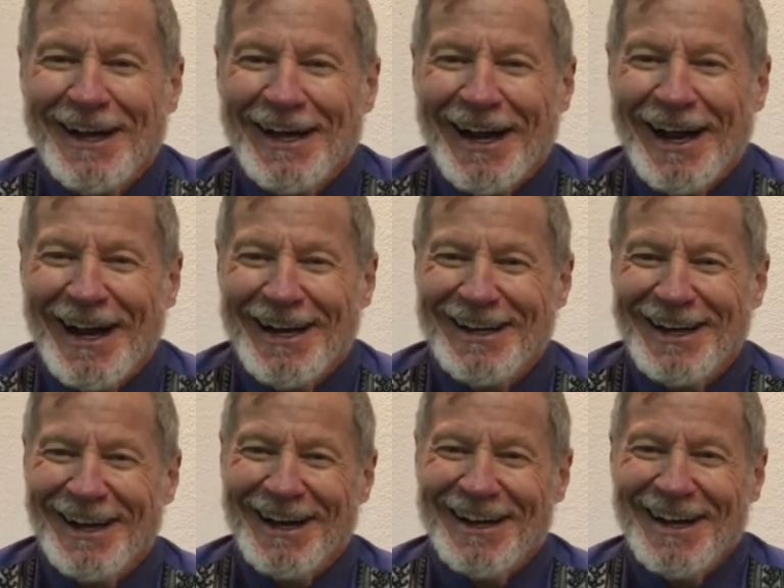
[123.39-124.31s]
and
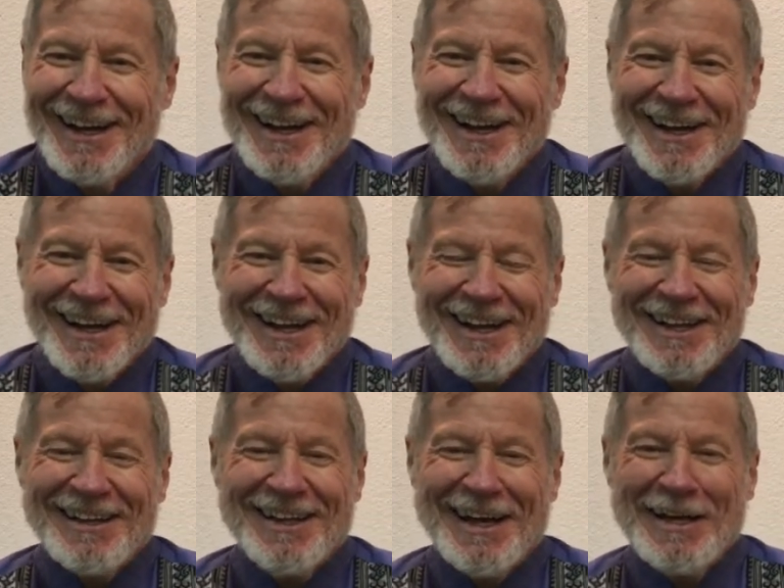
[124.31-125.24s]

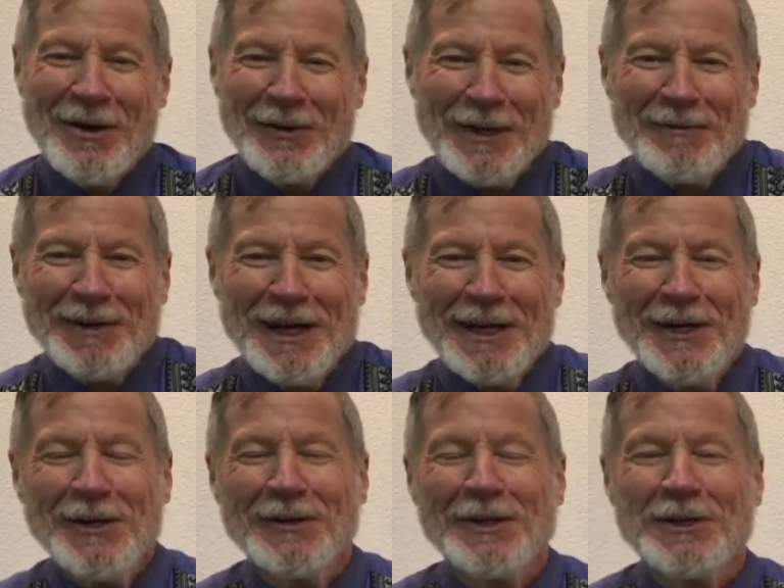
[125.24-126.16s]
they don't even
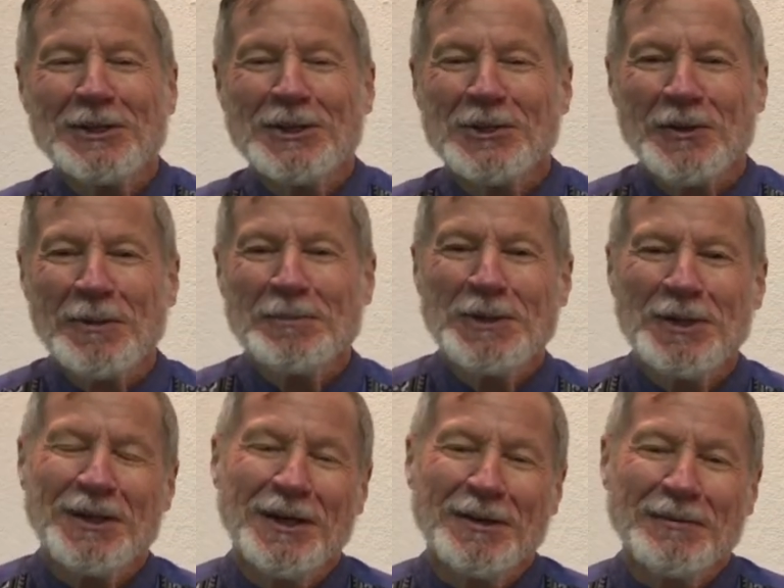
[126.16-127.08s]
hear the
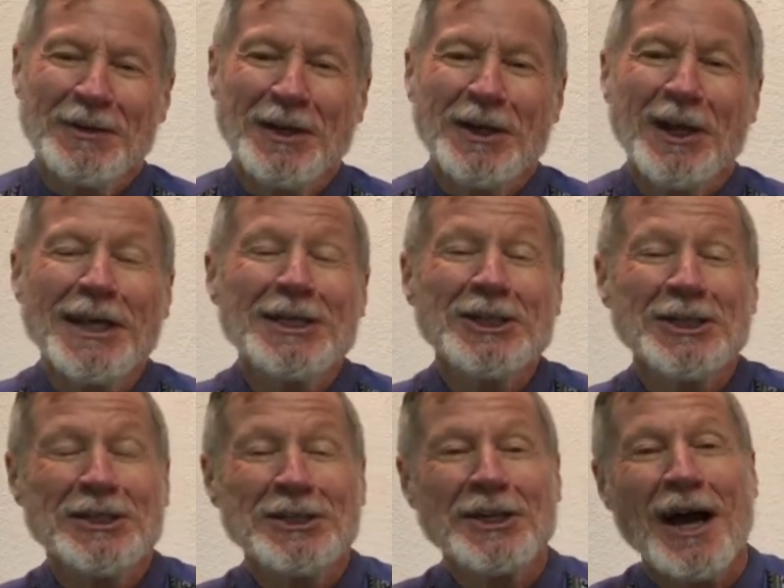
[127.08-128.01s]
description of the
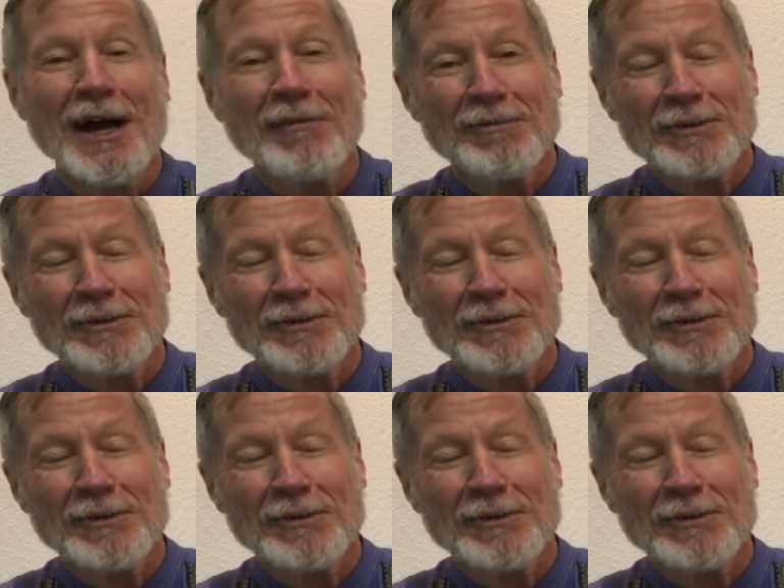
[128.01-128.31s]
delicious Thai